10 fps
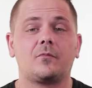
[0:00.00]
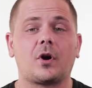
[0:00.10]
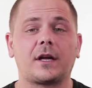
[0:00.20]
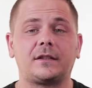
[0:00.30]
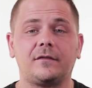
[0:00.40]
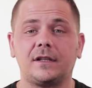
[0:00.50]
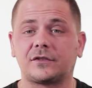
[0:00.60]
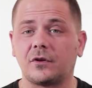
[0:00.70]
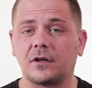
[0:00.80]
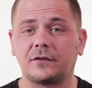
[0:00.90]
Productivity
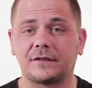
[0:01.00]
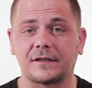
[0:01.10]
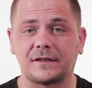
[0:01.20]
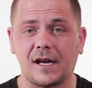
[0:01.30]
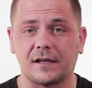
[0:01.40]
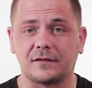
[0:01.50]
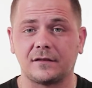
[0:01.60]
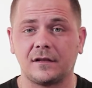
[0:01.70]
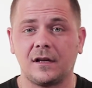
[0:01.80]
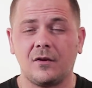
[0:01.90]
is critical to
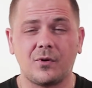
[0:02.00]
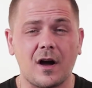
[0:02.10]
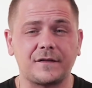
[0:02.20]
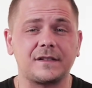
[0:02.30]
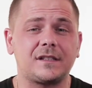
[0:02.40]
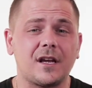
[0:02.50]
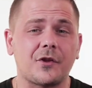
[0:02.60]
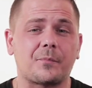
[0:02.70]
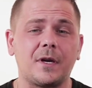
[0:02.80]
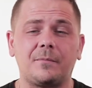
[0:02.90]
success. We often see
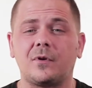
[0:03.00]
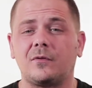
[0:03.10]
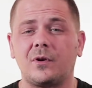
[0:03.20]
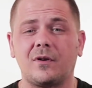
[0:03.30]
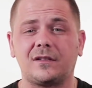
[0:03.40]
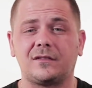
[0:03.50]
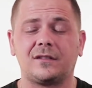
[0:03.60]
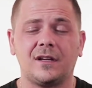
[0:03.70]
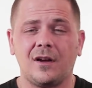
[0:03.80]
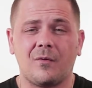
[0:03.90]
other people and we
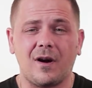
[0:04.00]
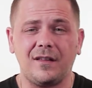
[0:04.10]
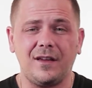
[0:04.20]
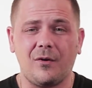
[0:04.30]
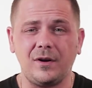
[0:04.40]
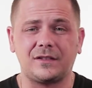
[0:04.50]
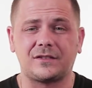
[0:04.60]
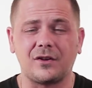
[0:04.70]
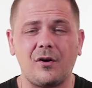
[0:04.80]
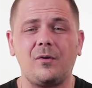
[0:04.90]
wonder, why are they always
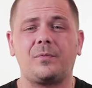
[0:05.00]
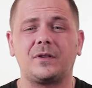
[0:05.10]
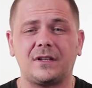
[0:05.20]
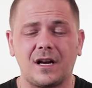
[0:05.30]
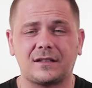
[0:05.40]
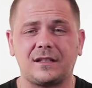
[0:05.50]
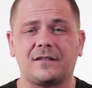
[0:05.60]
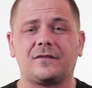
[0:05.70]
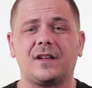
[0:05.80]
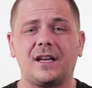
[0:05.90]
so
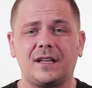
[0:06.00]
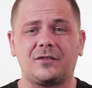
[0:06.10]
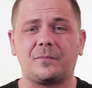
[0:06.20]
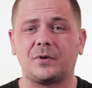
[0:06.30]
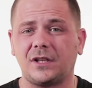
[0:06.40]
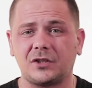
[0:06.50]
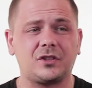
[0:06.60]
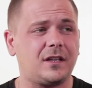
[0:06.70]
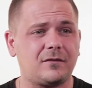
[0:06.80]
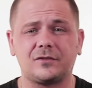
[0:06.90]
productive? Like their
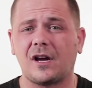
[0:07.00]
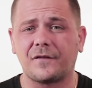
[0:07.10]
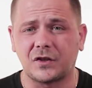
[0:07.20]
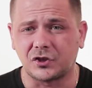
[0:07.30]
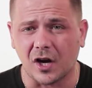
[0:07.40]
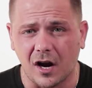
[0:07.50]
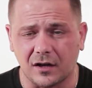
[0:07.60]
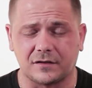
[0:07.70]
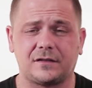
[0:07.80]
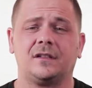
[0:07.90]
production level is off the
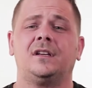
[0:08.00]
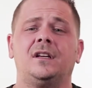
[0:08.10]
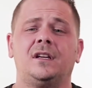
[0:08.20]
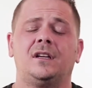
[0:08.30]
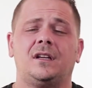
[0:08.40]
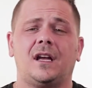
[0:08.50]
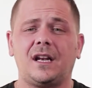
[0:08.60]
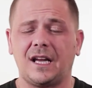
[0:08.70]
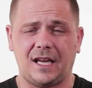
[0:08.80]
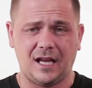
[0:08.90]
charts. And
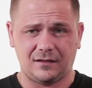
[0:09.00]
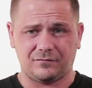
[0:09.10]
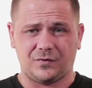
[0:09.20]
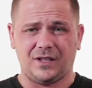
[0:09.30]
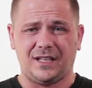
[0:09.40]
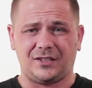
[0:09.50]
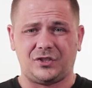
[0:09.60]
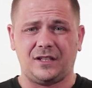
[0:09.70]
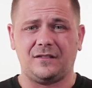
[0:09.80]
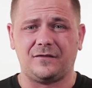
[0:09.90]
I can't really
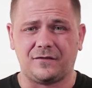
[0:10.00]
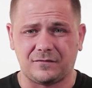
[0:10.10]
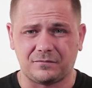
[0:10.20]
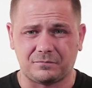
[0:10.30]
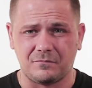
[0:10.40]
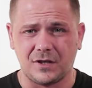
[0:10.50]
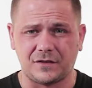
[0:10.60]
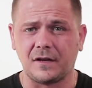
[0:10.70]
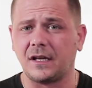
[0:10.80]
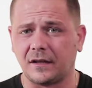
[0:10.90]
achieve much
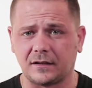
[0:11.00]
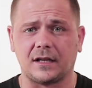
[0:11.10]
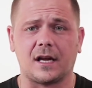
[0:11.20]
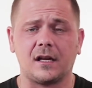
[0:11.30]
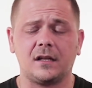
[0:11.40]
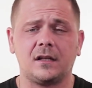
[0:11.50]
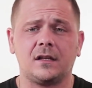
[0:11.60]
of anything today,